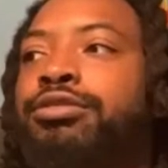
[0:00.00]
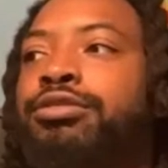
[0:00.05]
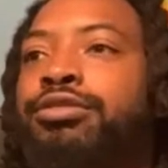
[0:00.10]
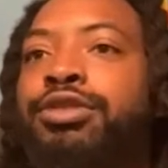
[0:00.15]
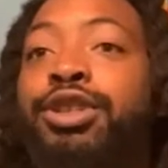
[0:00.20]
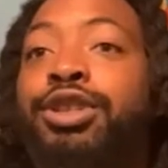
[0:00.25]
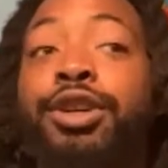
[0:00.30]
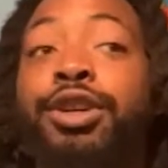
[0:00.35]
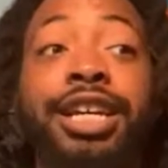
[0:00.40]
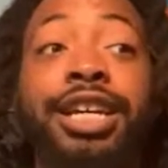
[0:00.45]

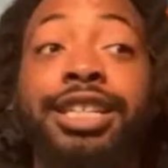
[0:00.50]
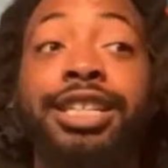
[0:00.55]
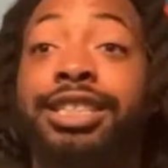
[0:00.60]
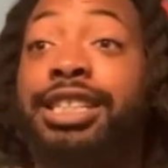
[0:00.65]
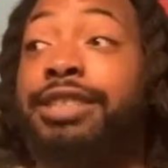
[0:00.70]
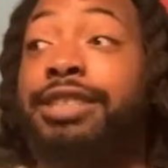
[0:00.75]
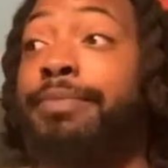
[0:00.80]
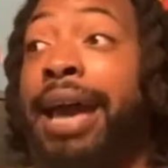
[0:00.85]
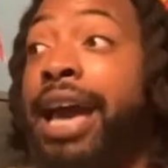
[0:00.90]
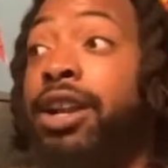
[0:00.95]
you niggas
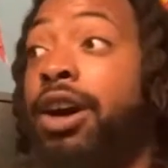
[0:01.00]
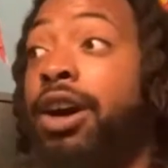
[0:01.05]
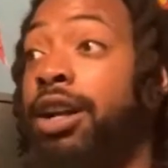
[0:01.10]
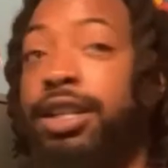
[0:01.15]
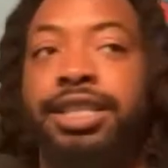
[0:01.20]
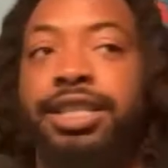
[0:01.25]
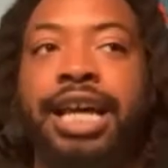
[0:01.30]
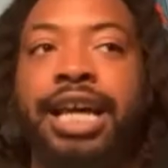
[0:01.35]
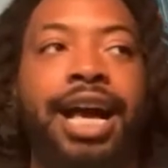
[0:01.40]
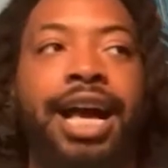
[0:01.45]
just mad all
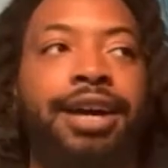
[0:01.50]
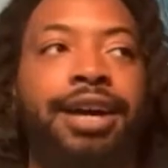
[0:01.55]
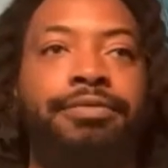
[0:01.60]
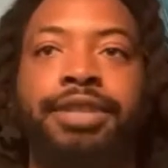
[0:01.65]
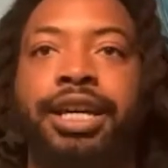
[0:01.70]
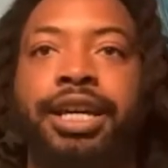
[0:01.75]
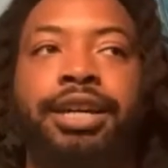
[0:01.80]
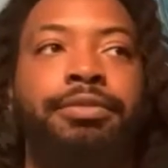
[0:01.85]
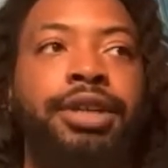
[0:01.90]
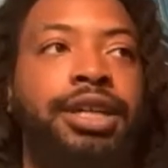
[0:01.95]
the time
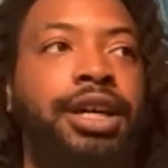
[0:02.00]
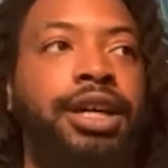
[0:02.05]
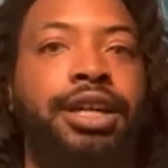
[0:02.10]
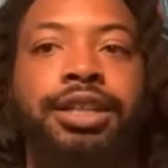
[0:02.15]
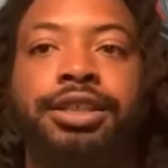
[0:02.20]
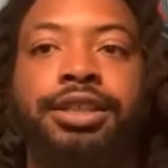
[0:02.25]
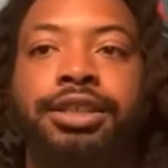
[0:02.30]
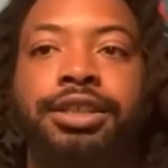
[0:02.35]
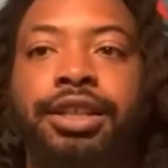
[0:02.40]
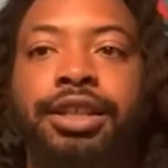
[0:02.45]
then,
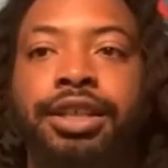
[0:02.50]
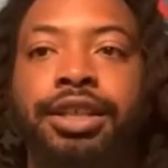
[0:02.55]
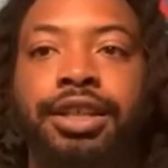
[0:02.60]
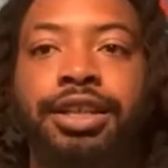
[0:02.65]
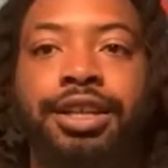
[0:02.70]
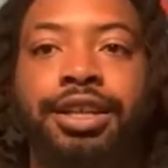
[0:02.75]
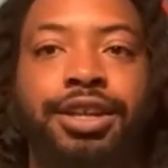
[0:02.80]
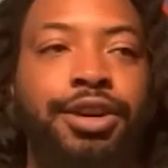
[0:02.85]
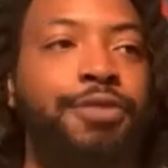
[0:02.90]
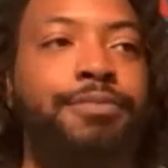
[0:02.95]
because
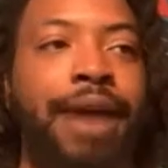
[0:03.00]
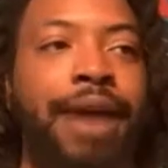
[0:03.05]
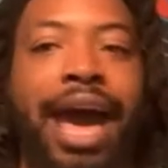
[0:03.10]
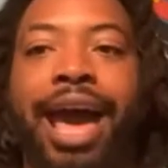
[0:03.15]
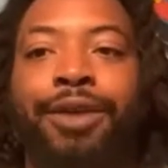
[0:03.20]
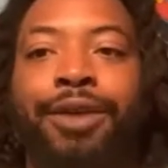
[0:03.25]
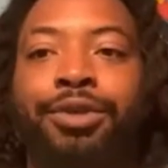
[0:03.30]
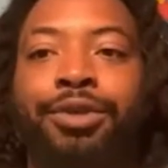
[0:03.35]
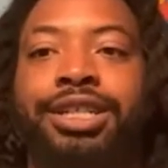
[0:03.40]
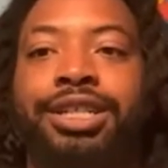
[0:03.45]
you
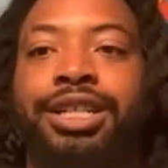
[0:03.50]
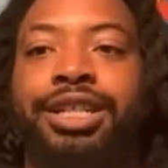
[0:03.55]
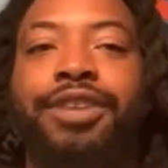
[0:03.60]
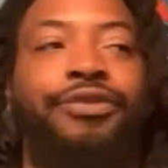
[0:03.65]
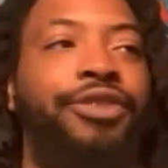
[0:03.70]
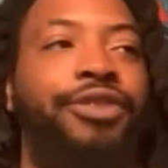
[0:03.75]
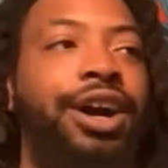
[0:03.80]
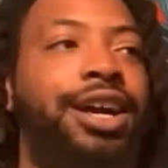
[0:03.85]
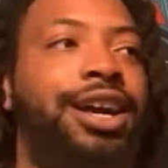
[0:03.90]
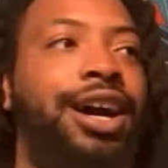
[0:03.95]
mad when she
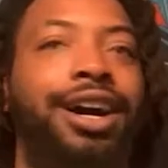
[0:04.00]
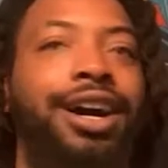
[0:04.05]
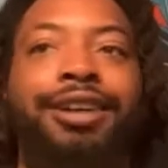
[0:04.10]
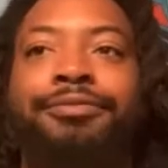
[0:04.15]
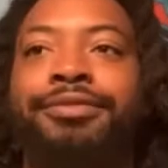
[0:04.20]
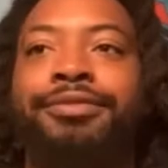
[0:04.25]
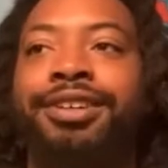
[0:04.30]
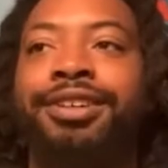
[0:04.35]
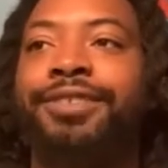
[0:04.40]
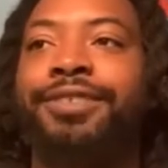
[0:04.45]
fuck up
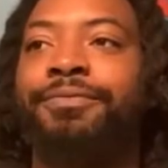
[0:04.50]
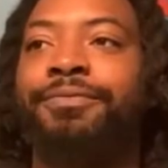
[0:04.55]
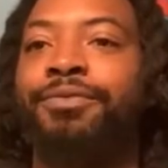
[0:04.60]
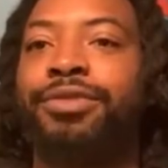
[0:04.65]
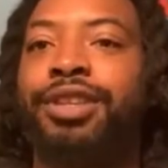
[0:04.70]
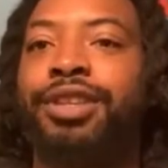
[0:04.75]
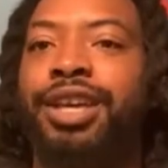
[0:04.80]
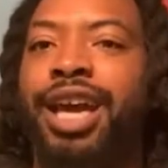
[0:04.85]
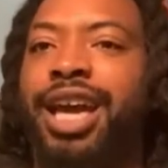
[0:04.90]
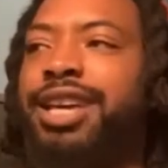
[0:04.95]

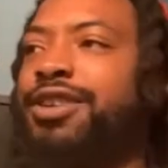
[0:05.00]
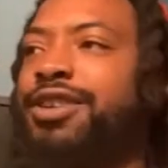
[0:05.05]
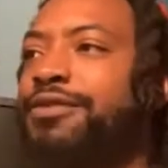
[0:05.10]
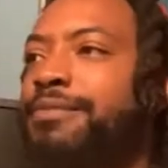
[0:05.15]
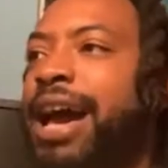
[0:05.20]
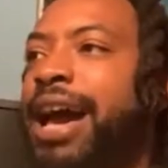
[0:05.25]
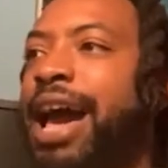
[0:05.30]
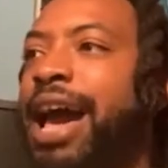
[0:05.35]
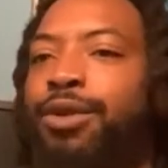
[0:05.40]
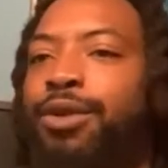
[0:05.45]
and you
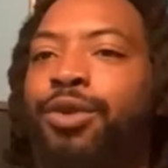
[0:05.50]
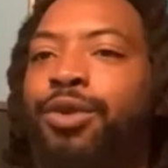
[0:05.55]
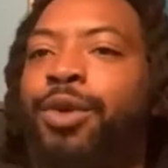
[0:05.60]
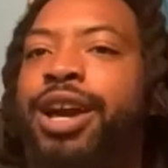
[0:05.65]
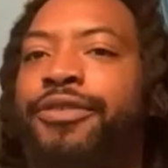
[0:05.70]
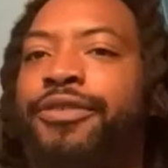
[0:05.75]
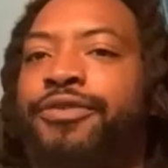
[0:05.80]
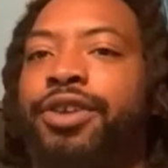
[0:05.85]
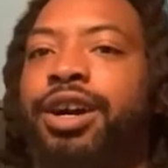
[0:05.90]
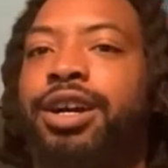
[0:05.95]
mad when we
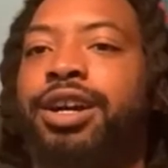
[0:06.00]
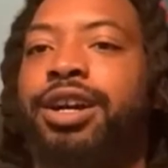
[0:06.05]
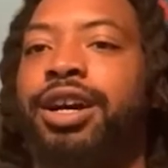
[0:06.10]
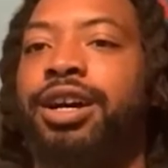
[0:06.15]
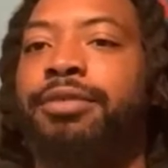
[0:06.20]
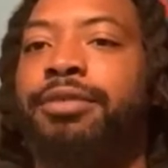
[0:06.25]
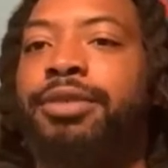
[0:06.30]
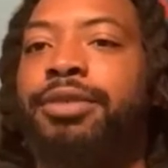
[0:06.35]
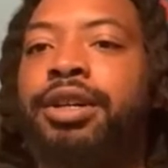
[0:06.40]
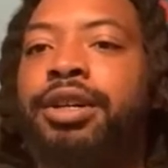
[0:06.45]
fuck
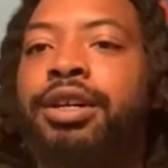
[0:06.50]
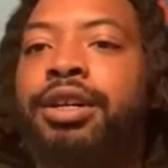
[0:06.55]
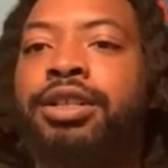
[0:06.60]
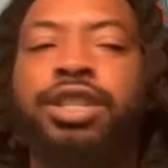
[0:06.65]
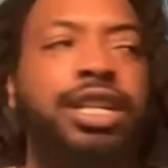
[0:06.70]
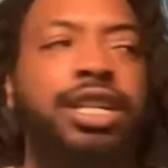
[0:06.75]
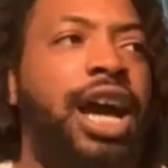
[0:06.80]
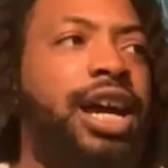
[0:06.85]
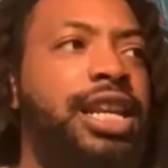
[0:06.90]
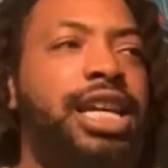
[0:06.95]
up. So
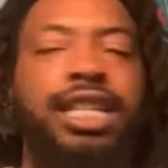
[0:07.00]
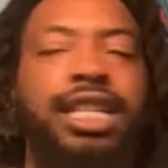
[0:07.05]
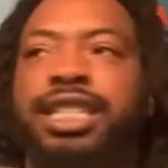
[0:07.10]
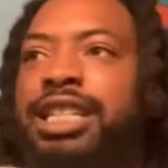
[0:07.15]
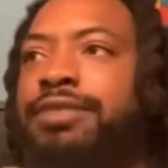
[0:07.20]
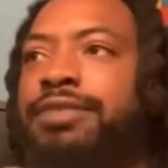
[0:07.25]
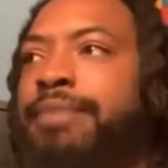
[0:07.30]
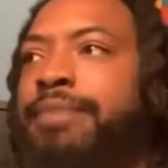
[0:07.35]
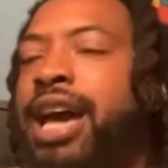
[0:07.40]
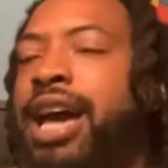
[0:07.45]
y'all niggas
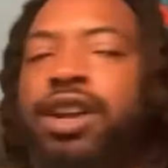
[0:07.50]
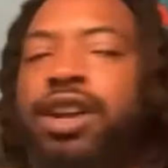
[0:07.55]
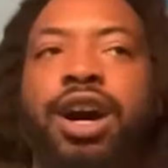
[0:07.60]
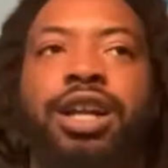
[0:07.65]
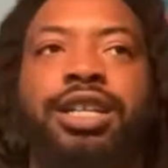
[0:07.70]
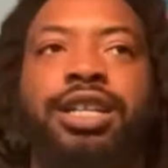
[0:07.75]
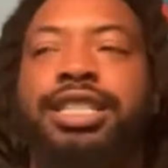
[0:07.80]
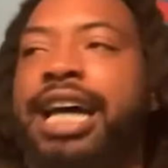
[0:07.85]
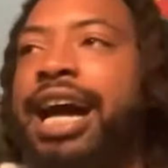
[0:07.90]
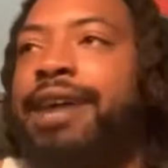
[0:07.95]
just mad all
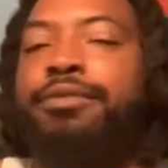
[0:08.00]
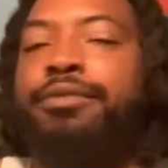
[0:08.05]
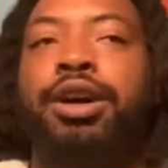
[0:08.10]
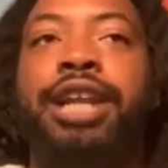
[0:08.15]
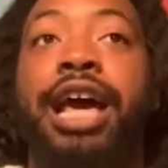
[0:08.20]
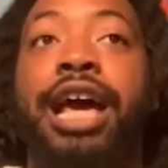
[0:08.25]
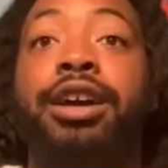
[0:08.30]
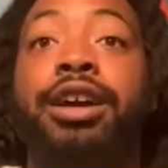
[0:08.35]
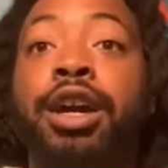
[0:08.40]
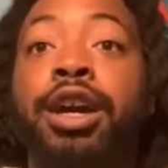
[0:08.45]
the time, bro.
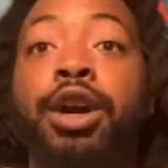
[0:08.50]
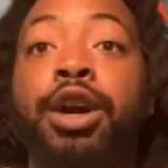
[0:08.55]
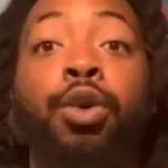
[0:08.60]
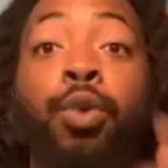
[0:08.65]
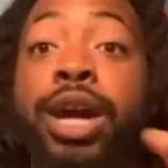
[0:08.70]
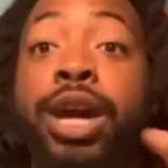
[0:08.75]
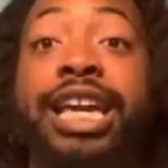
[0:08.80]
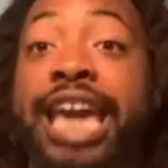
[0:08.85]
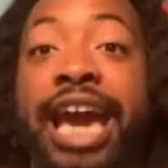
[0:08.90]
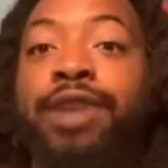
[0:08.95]
Like,
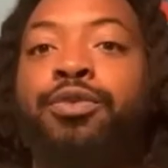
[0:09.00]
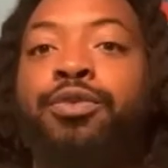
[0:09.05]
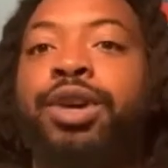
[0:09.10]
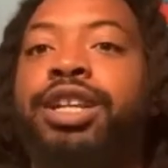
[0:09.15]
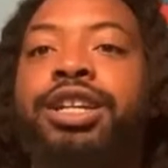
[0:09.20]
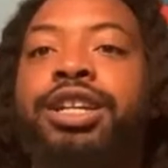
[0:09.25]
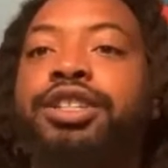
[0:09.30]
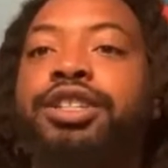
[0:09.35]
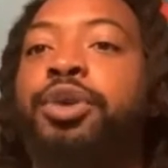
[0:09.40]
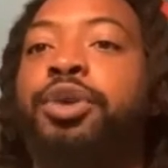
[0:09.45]
we can't
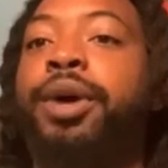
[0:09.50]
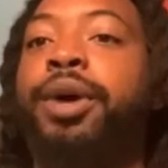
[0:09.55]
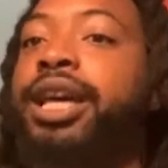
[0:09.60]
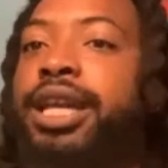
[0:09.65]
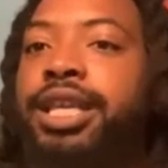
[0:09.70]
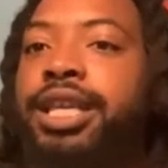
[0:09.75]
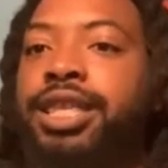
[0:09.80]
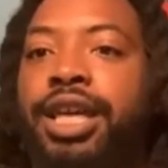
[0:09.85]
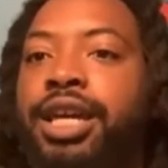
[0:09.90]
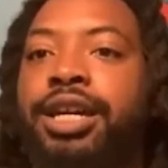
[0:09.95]
really do
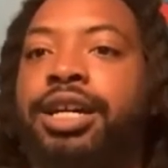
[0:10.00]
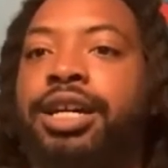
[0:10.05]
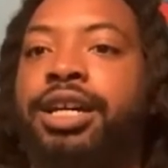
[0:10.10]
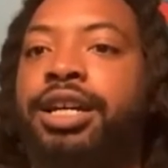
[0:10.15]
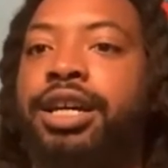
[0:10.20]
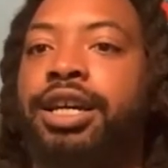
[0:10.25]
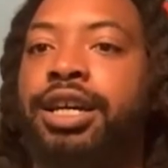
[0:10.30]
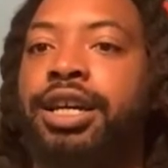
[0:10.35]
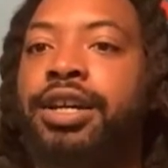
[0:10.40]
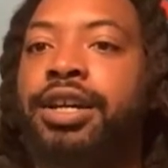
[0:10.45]

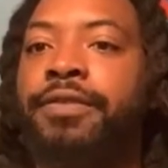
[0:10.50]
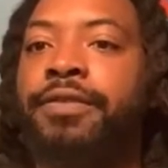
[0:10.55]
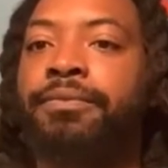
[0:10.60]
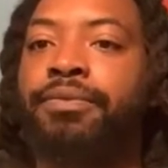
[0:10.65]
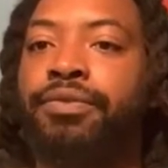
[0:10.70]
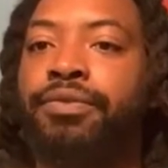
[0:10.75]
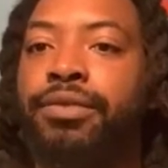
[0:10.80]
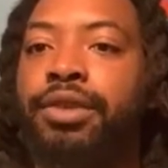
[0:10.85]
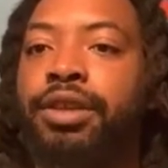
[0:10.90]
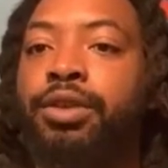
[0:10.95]
anything.
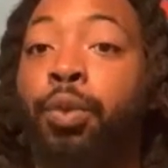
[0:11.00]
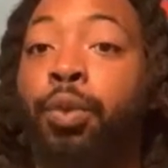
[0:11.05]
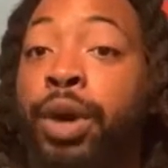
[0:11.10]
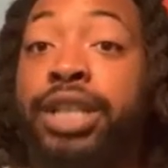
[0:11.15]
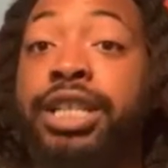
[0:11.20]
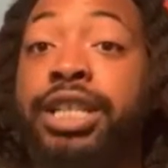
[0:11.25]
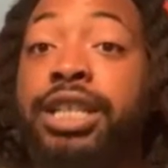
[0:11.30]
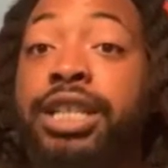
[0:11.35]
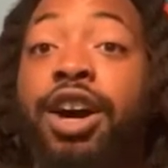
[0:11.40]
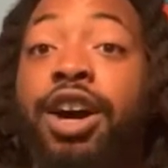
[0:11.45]
We
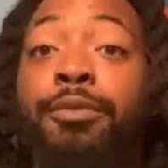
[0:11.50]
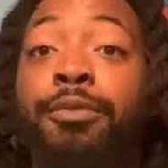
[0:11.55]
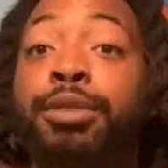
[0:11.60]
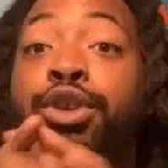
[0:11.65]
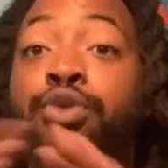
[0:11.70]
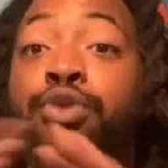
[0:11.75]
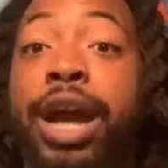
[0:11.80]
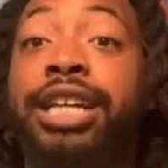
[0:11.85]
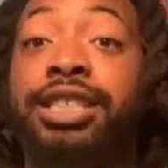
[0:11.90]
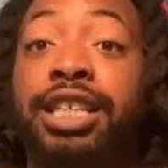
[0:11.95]
just going to
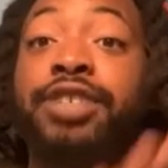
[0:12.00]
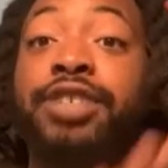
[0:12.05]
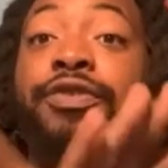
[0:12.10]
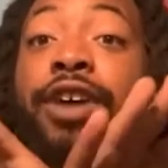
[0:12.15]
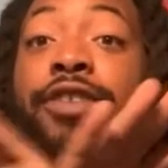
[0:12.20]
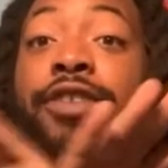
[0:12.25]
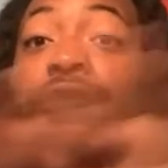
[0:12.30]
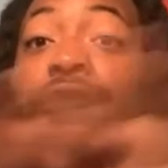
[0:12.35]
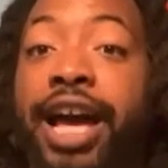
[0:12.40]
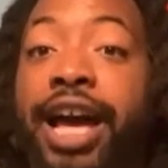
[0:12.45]
be racist
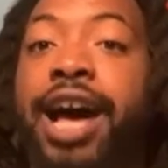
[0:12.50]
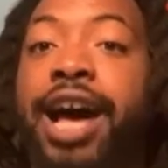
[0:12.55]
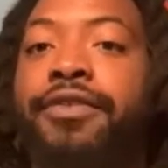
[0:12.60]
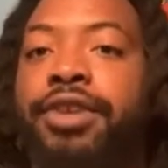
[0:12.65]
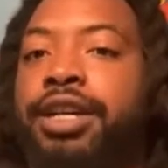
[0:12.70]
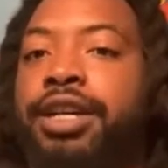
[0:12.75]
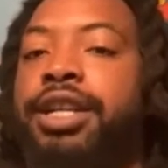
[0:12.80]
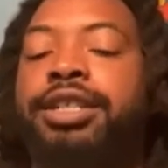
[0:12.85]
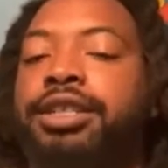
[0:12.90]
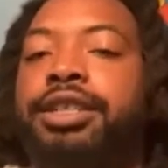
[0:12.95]
for forever.
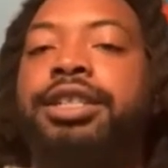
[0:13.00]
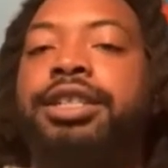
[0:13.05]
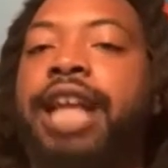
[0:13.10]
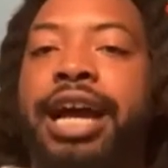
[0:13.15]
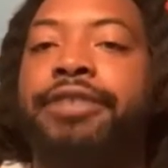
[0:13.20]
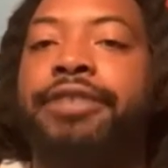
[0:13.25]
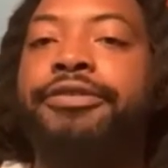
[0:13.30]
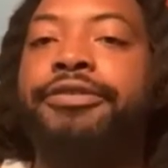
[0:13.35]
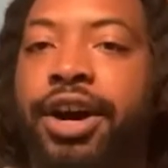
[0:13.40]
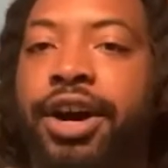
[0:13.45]
And it's just
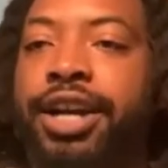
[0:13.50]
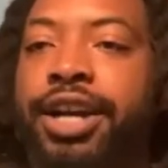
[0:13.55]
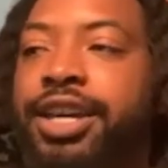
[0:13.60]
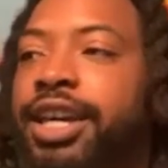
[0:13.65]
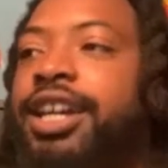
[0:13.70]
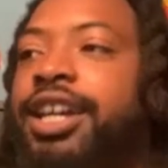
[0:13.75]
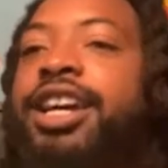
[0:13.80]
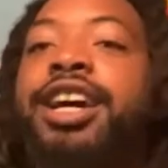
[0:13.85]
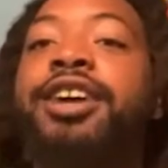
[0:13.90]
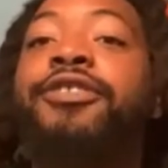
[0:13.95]
like, fuck
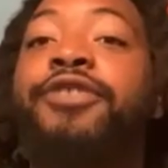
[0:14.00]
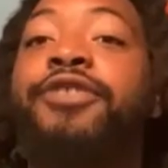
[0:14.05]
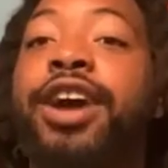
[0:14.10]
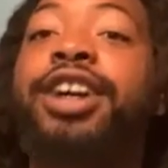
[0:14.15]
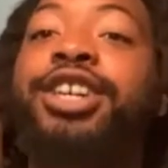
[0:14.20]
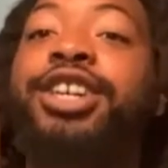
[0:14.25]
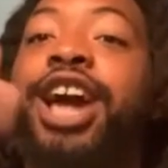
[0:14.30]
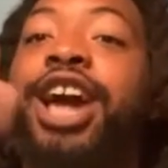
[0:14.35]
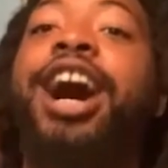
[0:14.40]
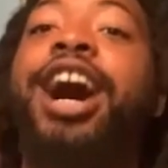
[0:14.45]
it.
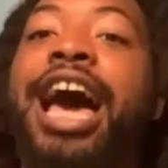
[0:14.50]
Fuck y'all